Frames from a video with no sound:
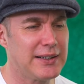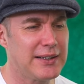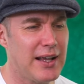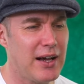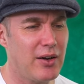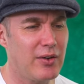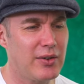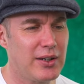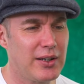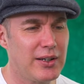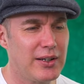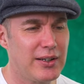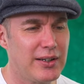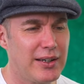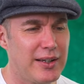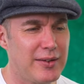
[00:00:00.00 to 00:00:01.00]
Now,
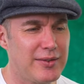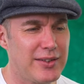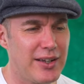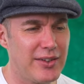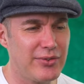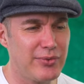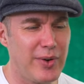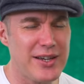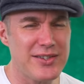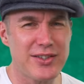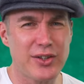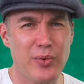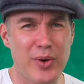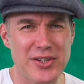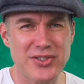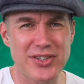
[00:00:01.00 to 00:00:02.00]
it does raise the
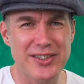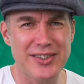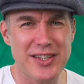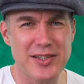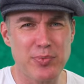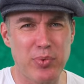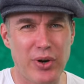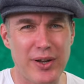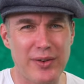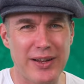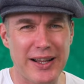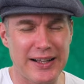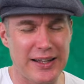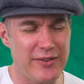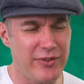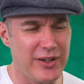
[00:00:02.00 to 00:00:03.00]
question at this point
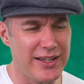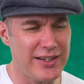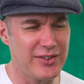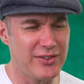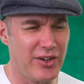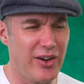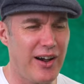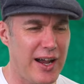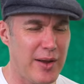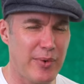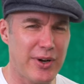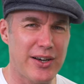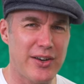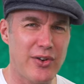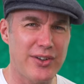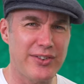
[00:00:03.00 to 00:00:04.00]
like, if in a tie,
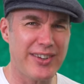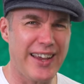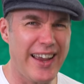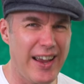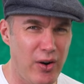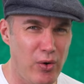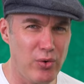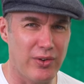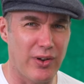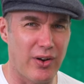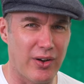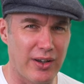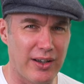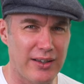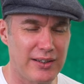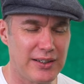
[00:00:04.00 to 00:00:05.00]
when a note is held
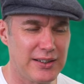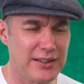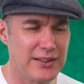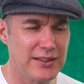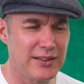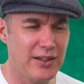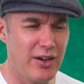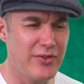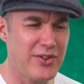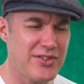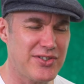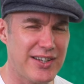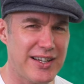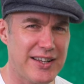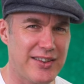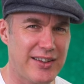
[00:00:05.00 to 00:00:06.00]
longer,
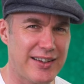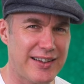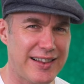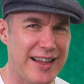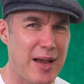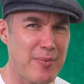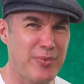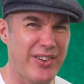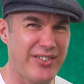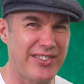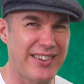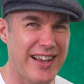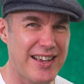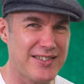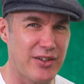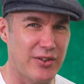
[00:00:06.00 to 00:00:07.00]
obviously the clap doesn't
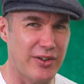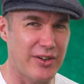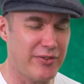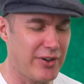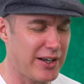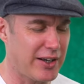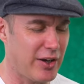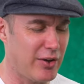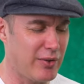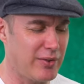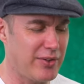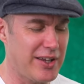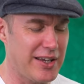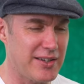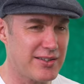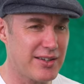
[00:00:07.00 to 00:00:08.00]
last longer. If I go
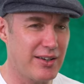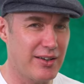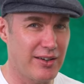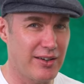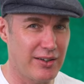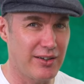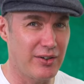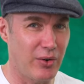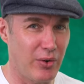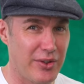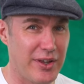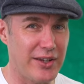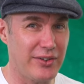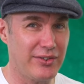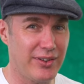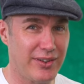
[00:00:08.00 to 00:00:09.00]
this, or
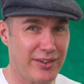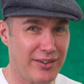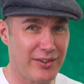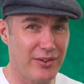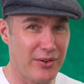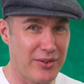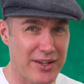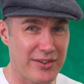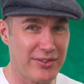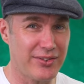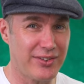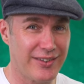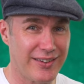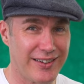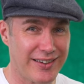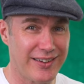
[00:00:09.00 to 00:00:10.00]
this, or this,
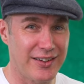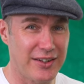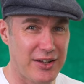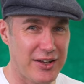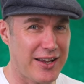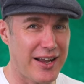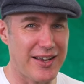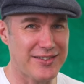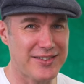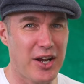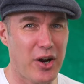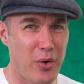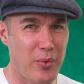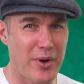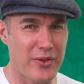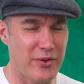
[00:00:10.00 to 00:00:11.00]
you can't
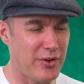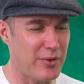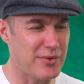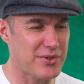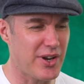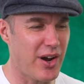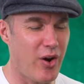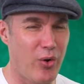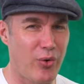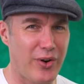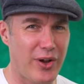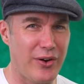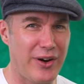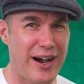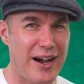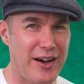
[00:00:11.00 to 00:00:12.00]
tell whether it was a whole
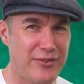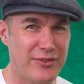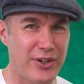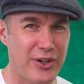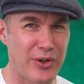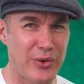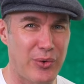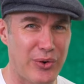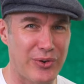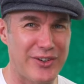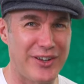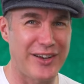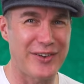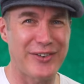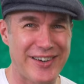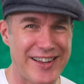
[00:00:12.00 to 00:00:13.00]
note, a half note, a quarter
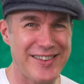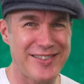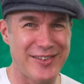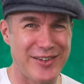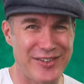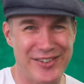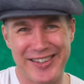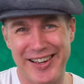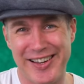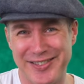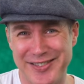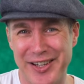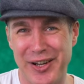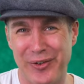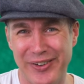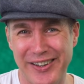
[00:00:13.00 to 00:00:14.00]
note, or an eighth note. You can't
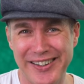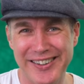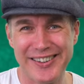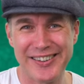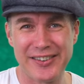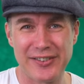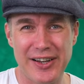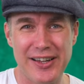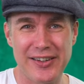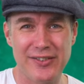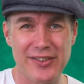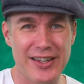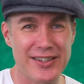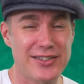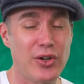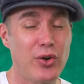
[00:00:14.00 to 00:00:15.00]
tell, right?
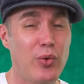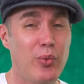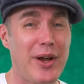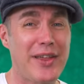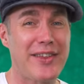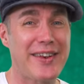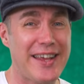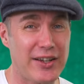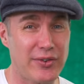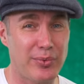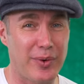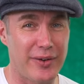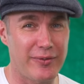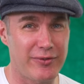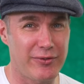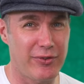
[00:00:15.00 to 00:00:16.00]
Until where the next
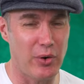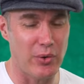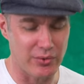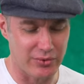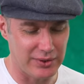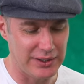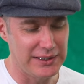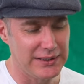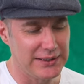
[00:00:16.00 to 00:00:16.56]
one falls.